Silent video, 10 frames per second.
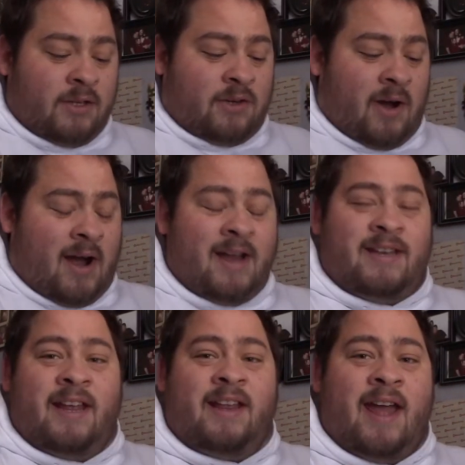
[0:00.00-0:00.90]
So I
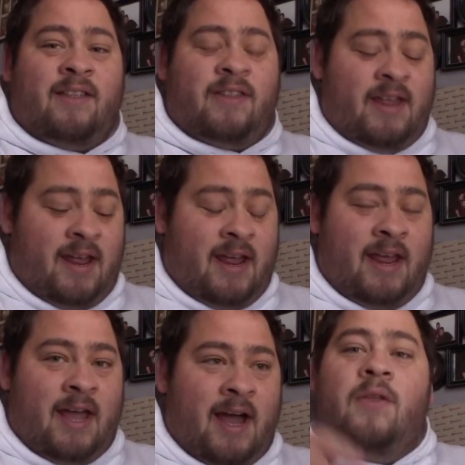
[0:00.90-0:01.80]
did get
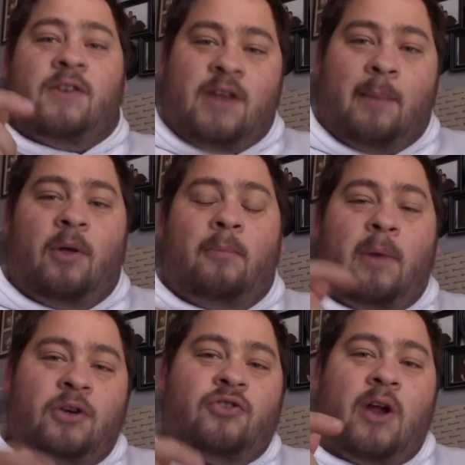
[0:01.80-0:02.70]
the double
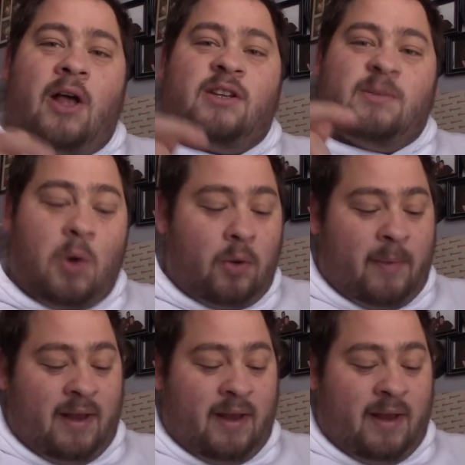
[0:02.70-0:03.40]
Montreal smoked